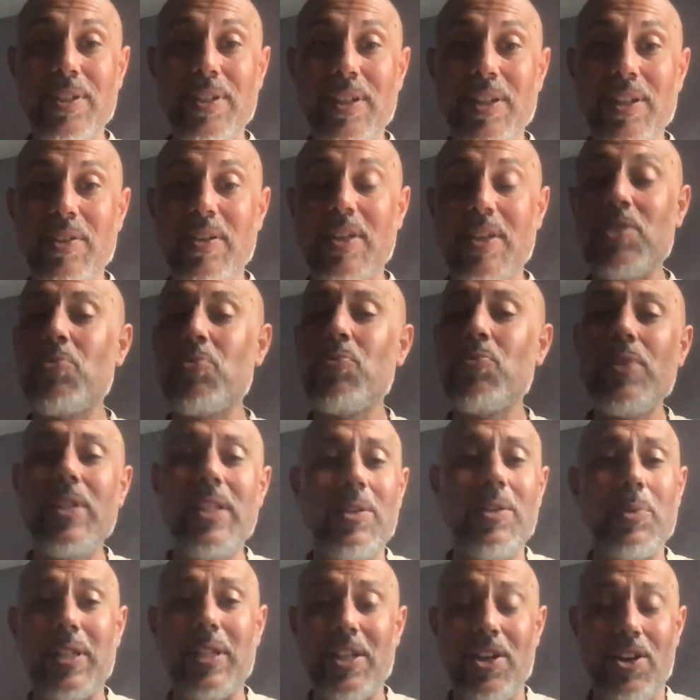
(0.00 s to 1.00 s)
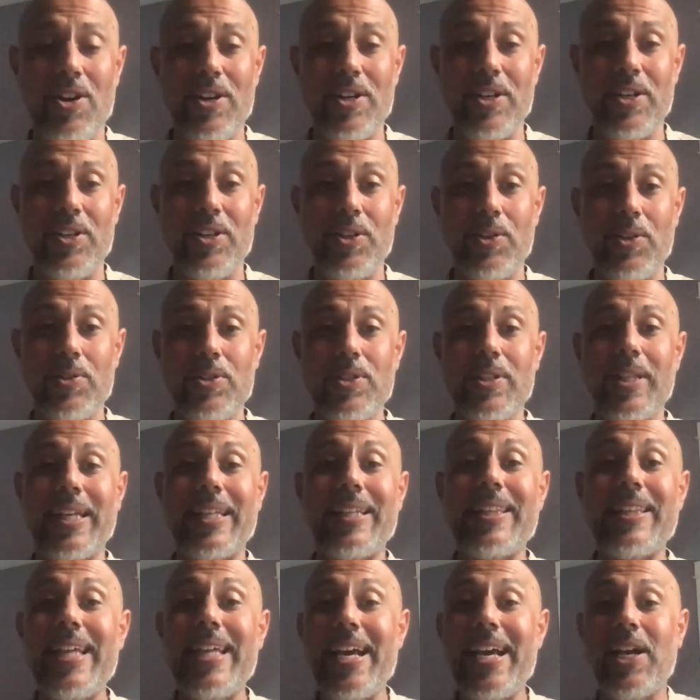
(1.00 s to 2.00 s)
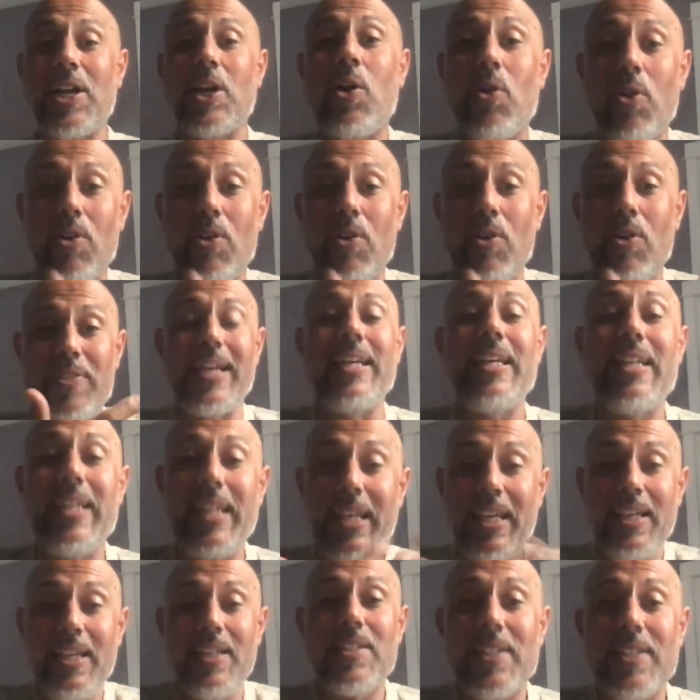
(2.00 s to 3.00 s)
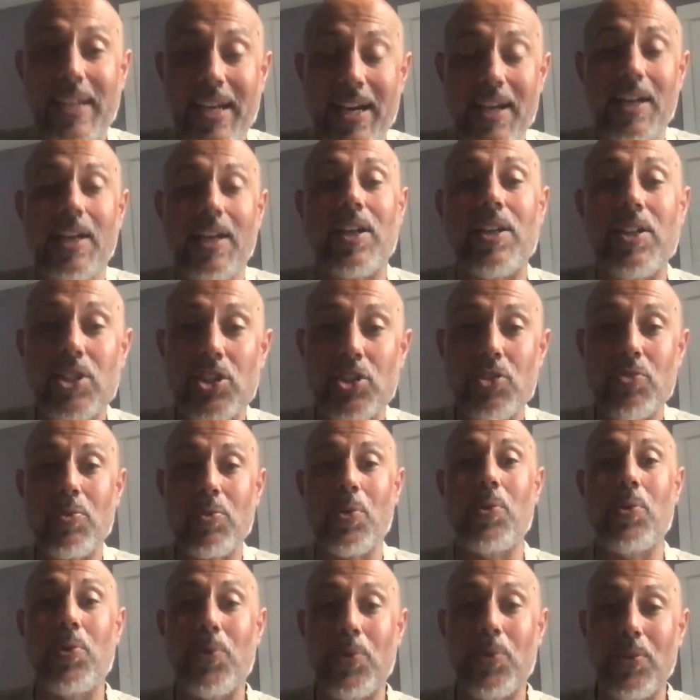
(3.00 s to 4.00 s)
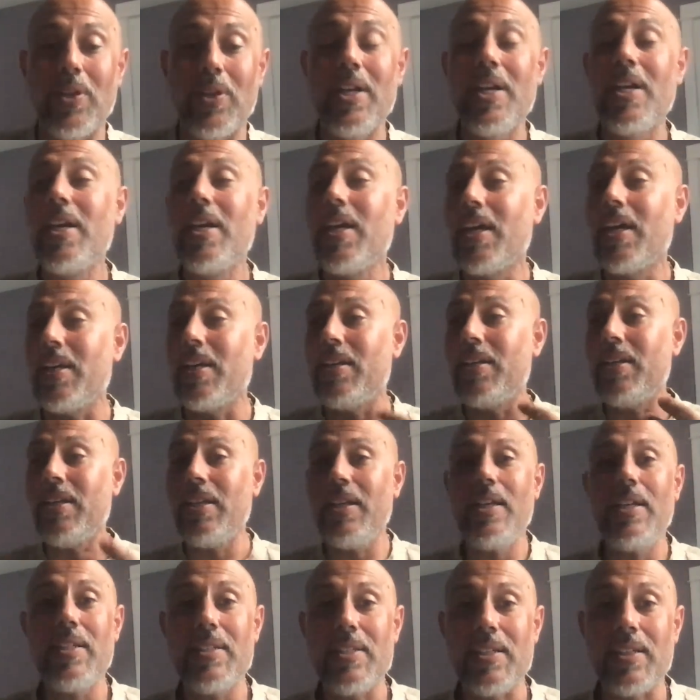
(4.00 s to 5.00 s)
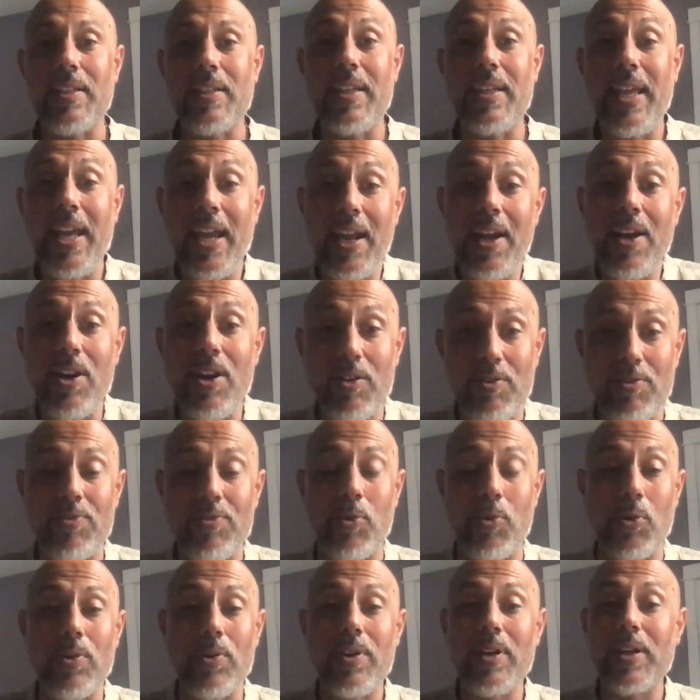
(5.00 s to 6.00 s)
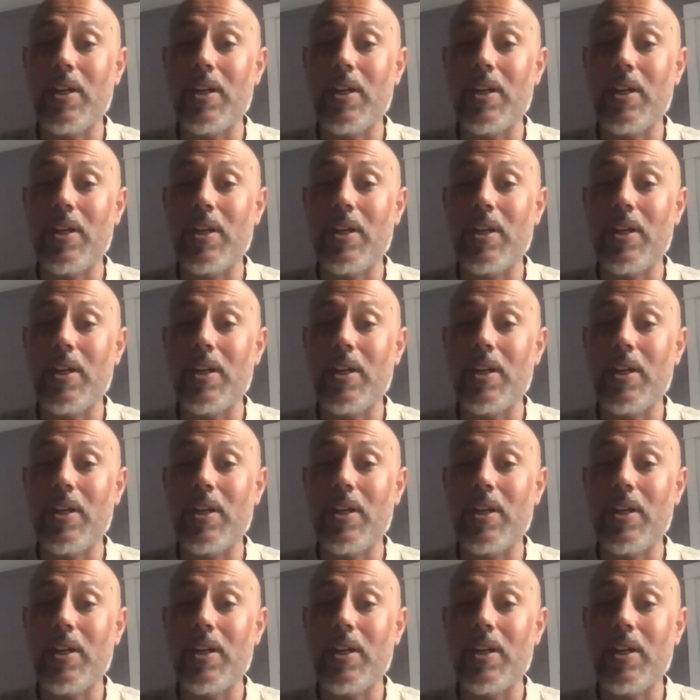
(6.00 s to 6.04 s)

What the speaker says: It's really, really hard to do, to like let go of that need to kind of control and need to care for.